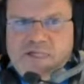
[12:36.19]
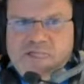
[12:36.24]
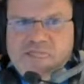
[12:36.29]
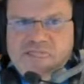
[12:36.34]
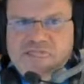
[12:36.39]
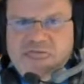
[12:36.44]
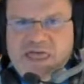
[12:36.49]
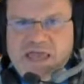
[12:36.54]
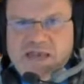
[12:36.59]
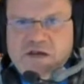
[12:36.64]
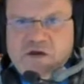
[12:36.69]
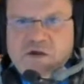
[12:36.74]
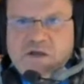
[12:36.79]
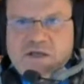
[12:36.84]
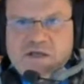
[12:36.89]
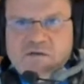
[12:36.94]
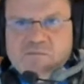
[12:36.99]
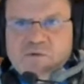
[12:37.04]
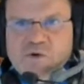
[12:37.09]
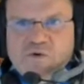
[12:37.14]
Then you
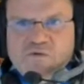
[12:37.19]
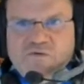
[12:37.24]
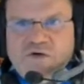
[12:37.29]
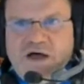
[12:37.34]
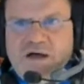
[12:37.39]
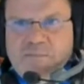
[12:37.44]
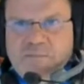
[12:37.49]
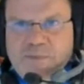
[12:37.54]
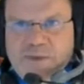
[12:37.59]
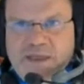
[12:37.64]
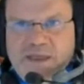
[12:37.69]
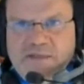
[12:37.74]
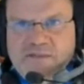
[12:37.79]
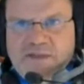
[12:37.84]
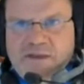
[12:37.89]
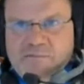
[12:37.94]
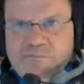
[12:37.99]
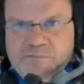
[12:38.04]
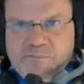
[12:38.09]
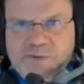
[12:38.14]
can move up and
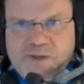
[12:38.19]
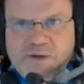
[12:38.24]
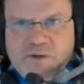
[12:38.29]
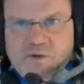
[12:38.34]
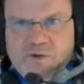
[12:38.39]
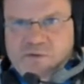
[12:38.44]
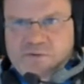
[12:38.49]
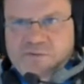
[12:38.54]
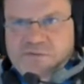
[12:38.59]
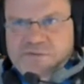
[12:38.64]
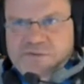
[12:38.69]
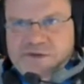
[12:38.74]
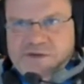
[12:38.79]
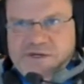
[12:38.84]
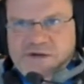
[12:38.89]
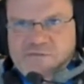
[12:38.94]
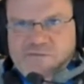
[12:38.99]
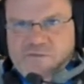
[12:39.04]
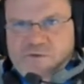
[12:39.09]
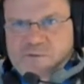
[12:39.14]
then build the
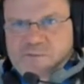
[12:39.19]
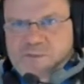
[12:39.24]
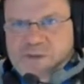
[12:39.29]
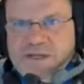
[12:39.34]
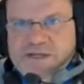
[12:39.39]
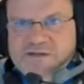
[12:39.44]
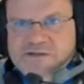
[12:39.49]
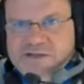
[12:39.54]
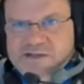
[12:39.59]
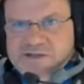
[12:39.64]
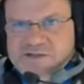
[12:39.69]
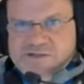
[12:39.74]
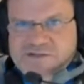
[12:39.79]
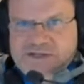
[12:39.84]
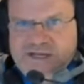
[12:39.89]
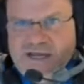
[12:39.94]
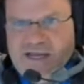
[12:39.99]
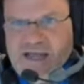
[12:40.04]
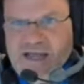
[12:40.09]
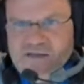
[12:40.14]
different pieces
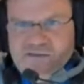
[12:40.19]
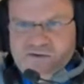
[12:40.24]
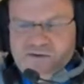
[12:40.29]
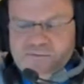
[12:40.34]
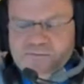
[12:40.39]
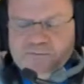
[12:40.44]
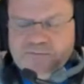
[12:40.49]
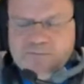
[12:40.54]
together.